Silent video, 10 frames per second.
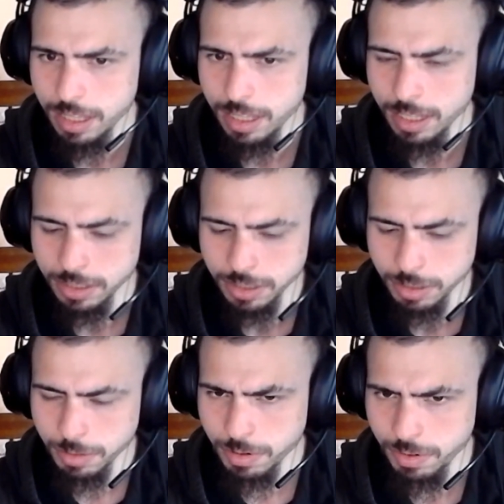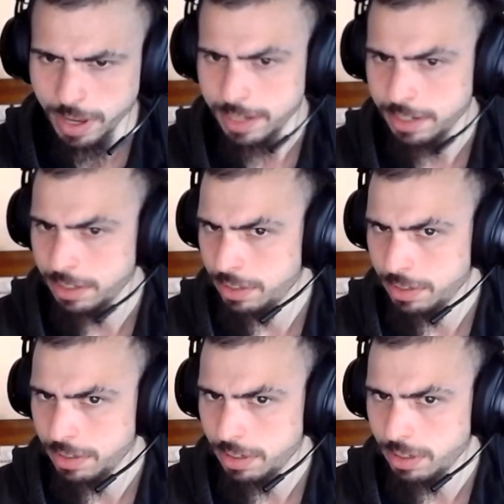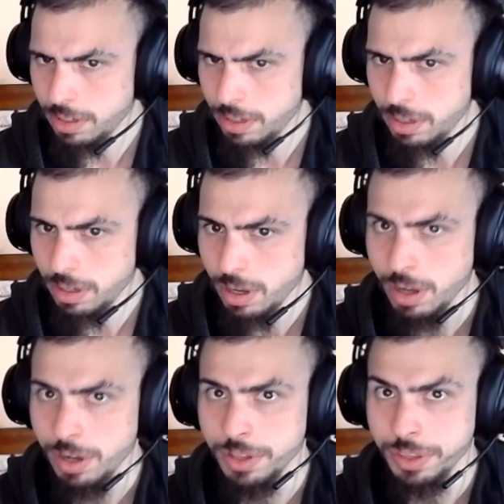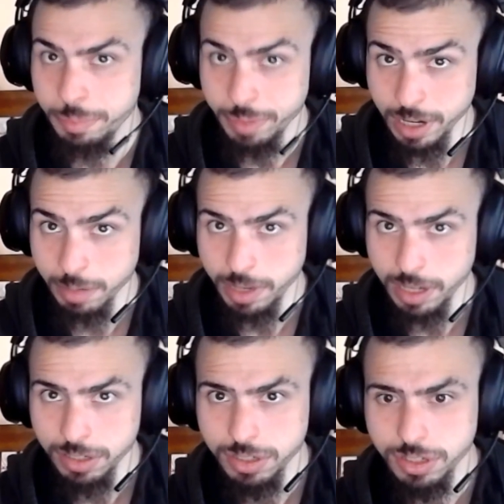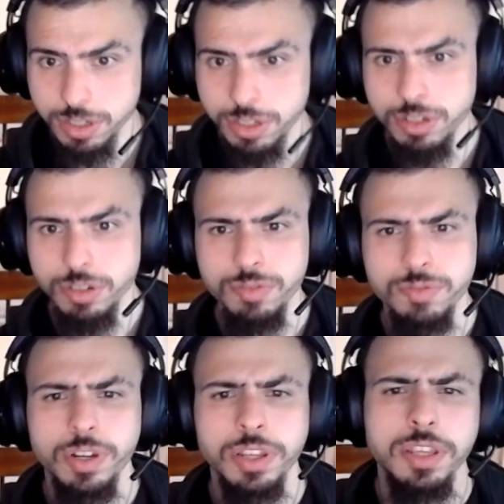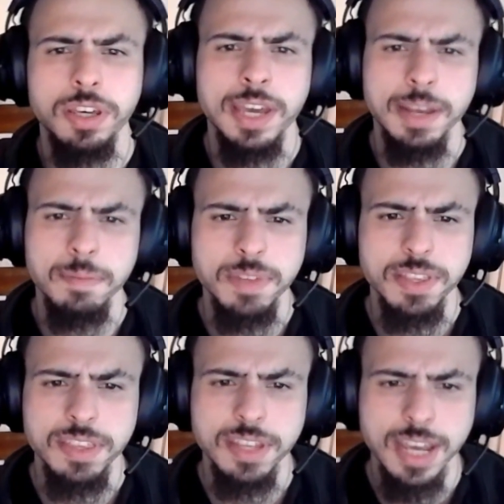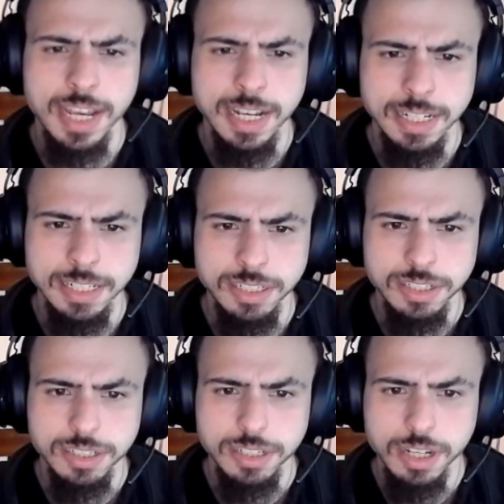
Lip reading: it's so reliant on the player base to fund the game that as